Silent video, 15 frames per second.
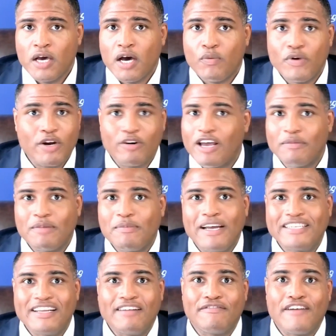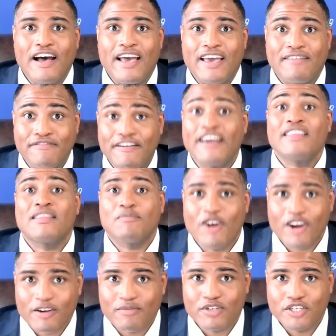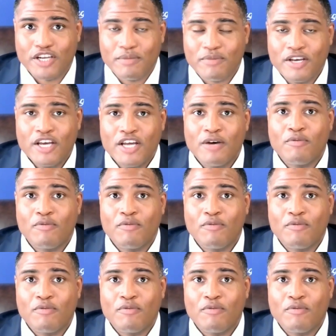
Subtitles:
We don't help them identify and fight the market regime.